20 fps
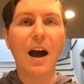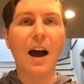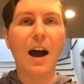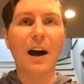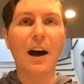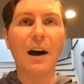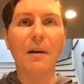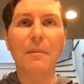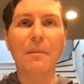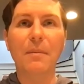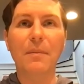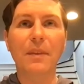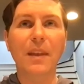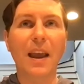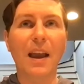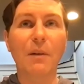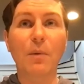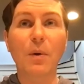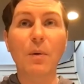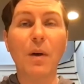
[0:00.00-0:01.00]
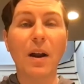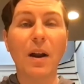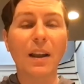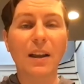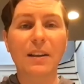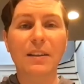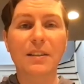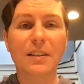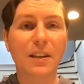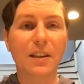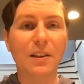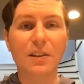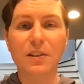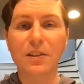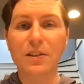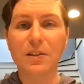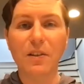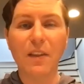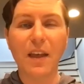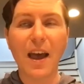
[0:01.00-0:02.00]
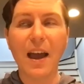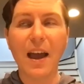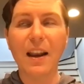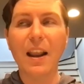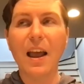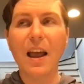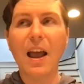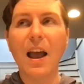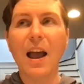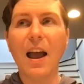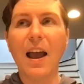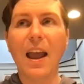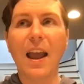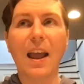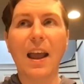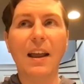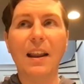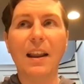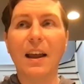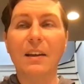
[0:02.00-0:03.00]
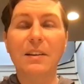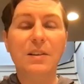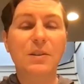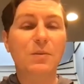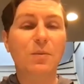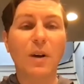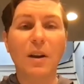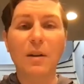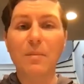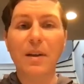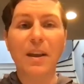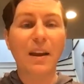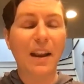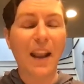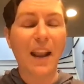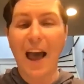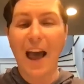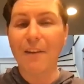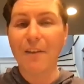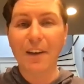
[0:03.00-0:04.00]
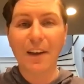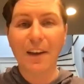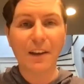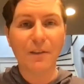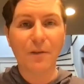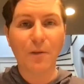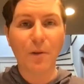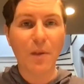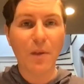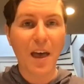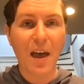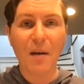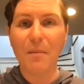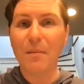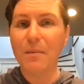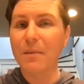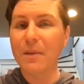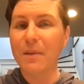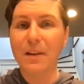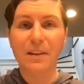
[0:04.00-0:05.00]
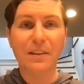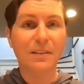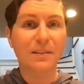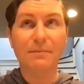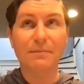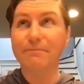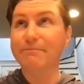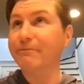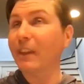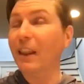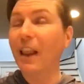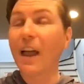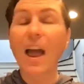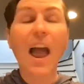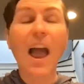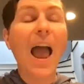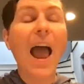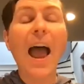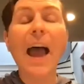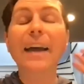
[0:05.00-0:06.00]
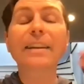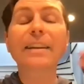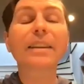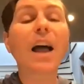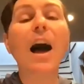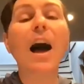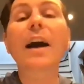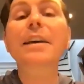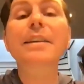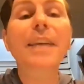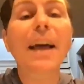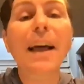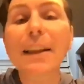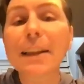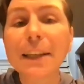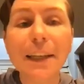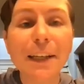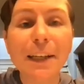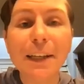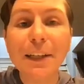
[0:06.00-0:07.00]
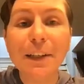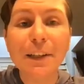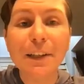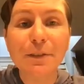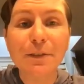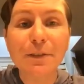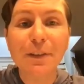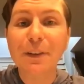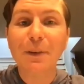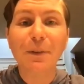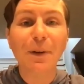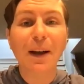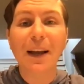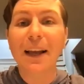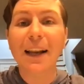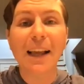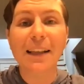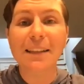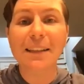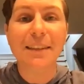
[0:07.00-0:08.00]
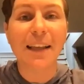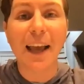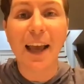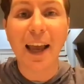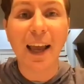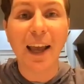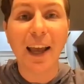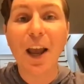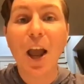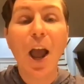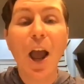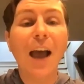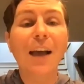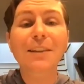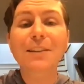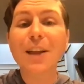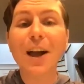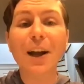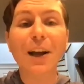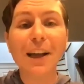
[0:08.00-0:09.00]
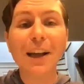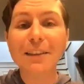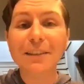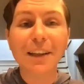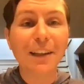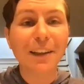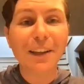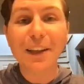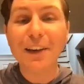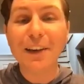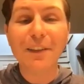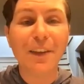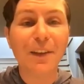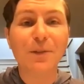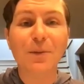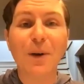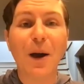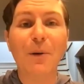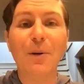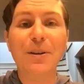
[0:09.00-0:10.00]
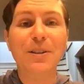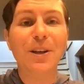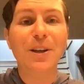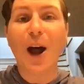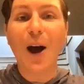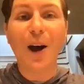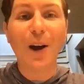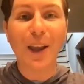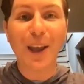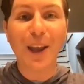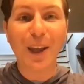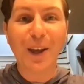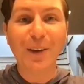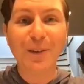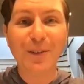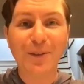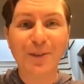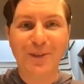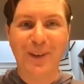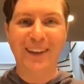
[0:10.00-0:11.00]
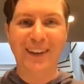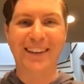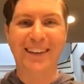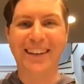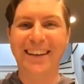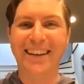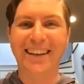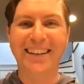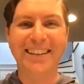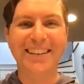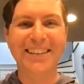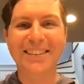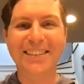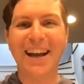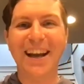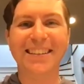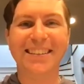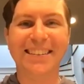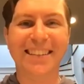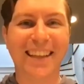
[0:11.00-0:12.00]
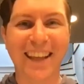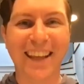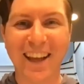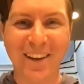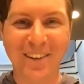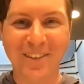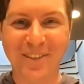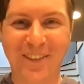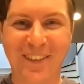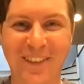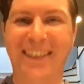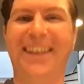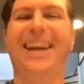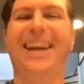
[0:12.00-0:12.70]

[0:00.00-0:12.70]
And we want to continue to do that. And I just want to be an advocate for them as long as I live. What can I say? As long as I live, that's why we should all give. Just give.